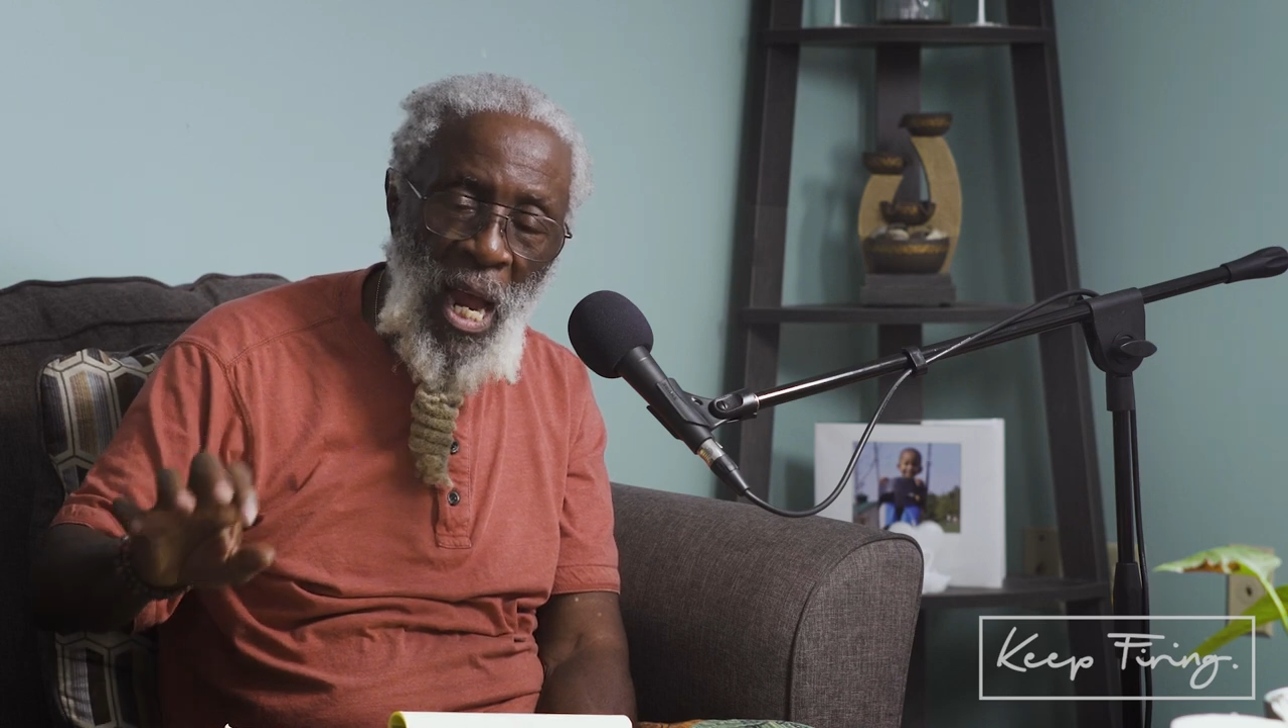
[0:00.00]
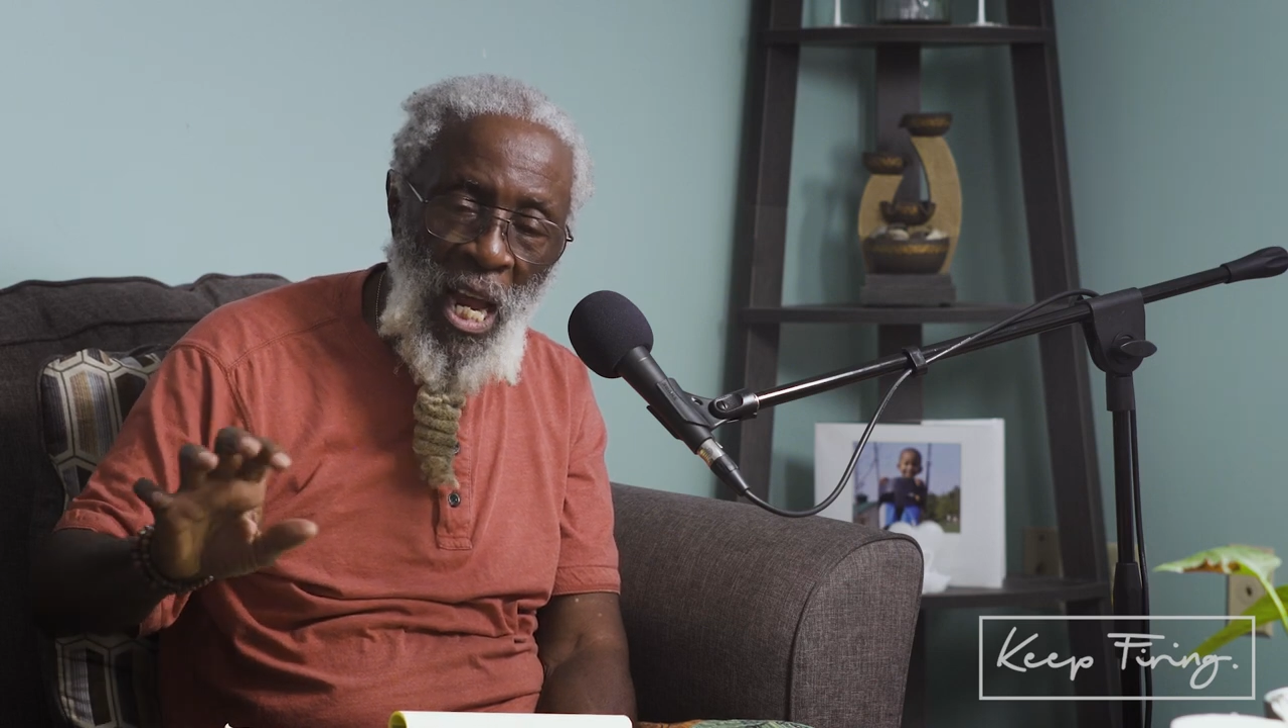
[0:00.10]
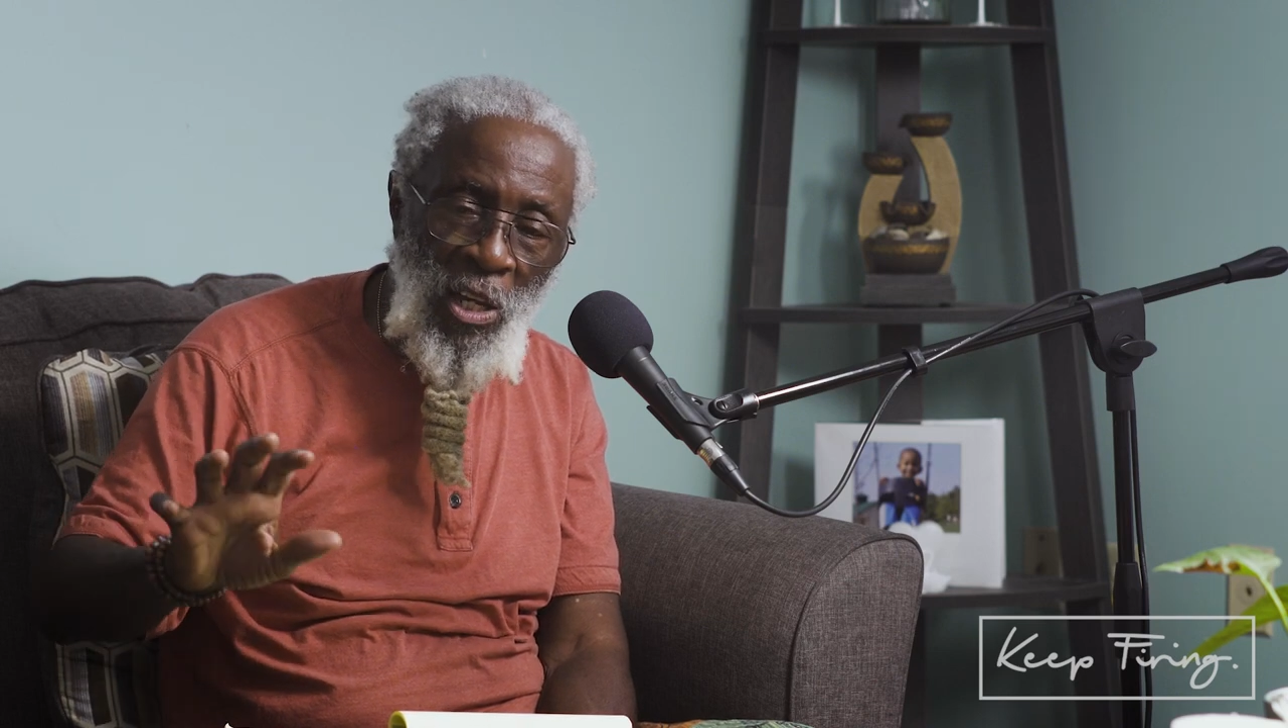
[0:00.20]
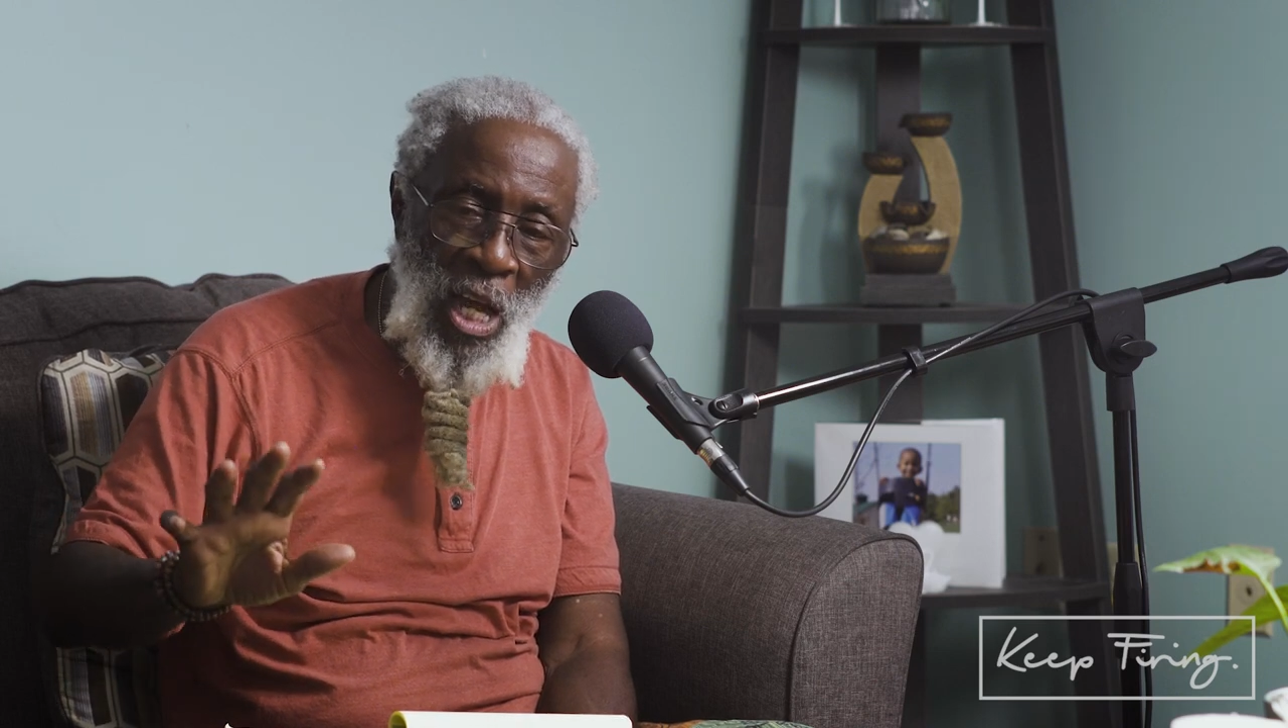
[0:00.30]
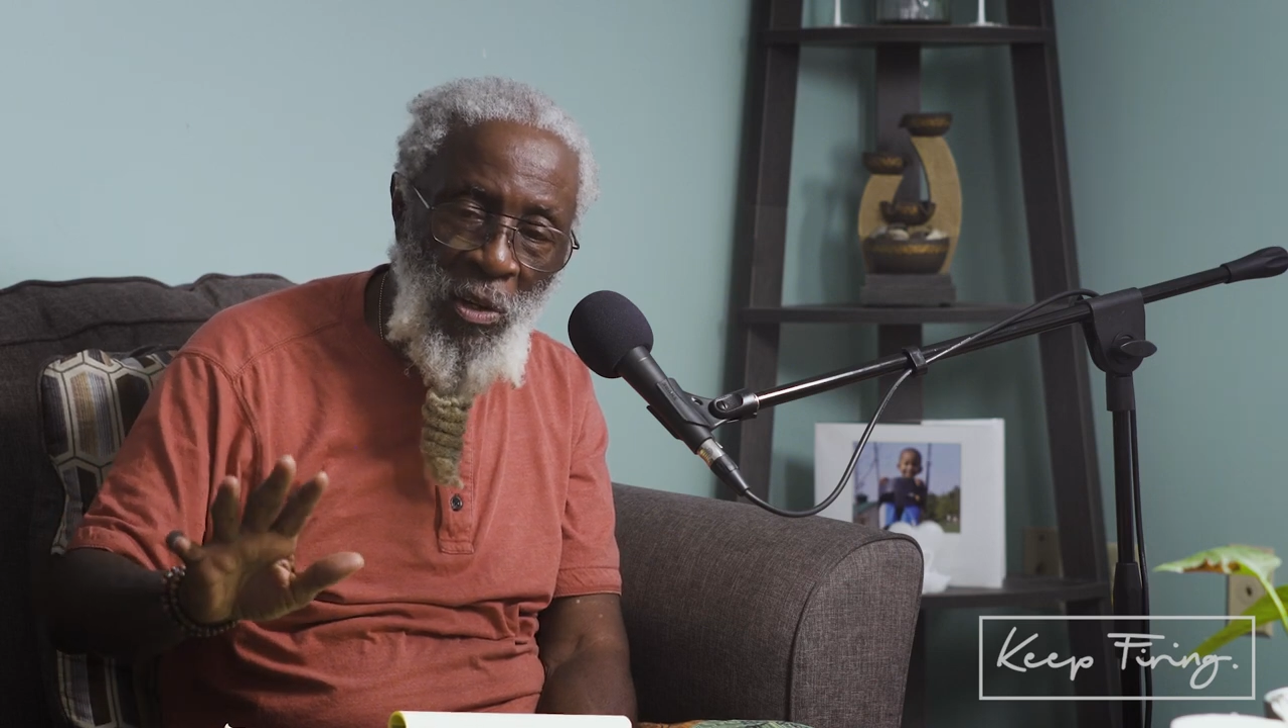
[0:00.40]

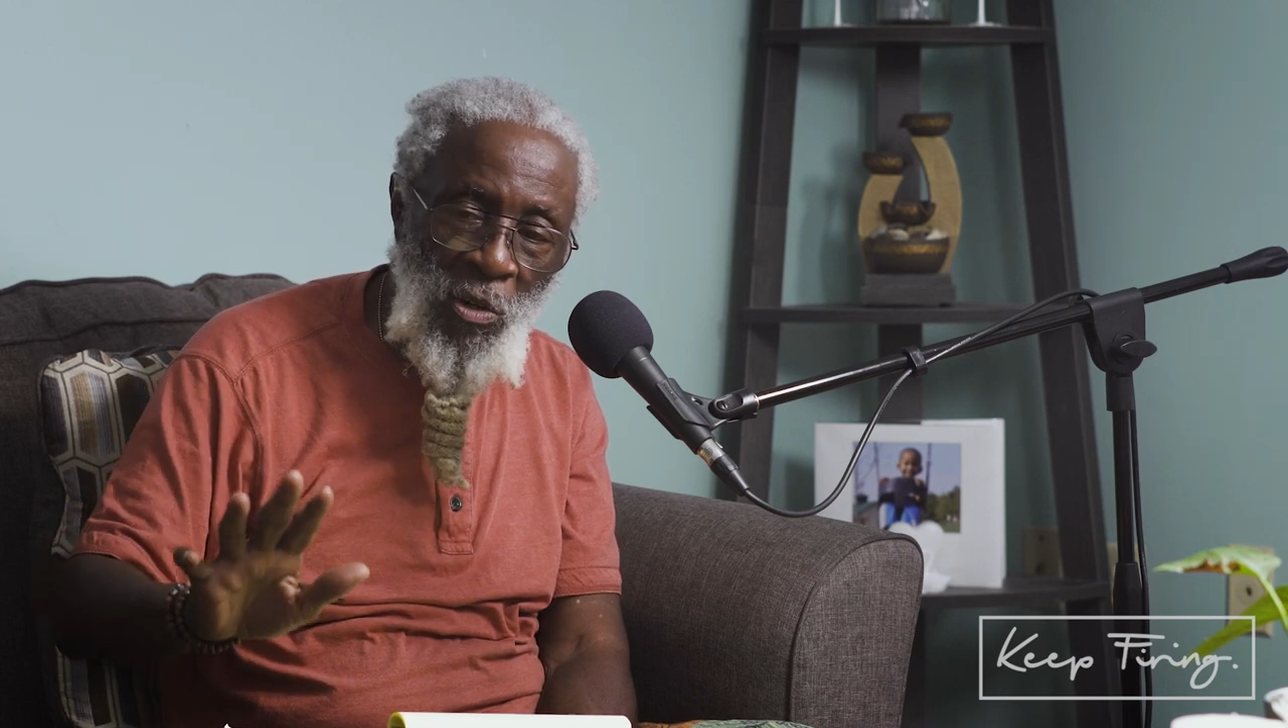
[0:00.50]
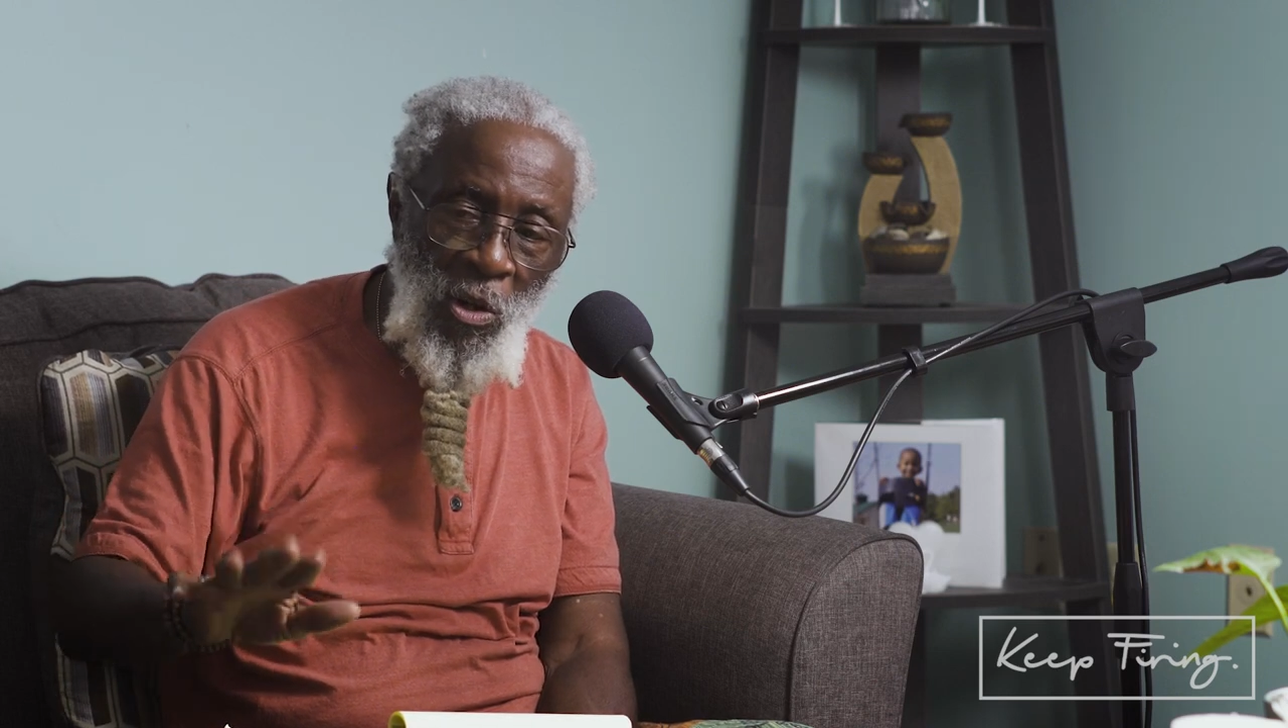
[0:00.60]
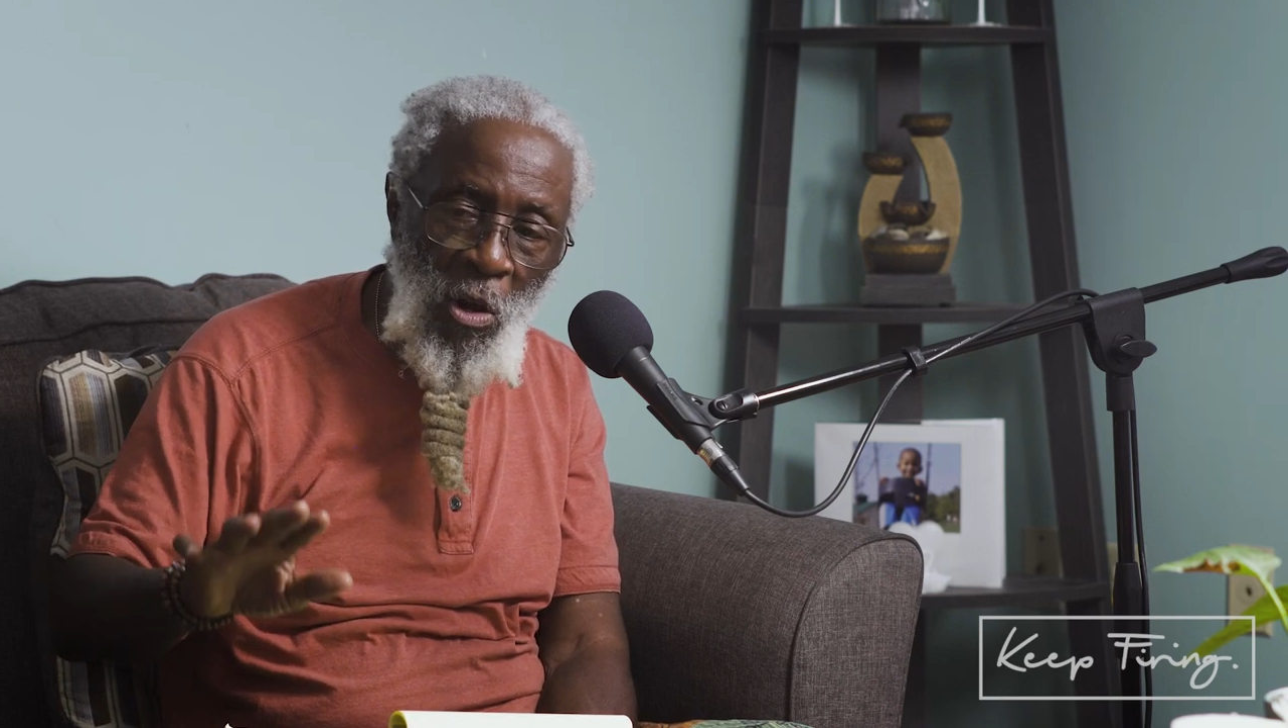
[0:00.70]
and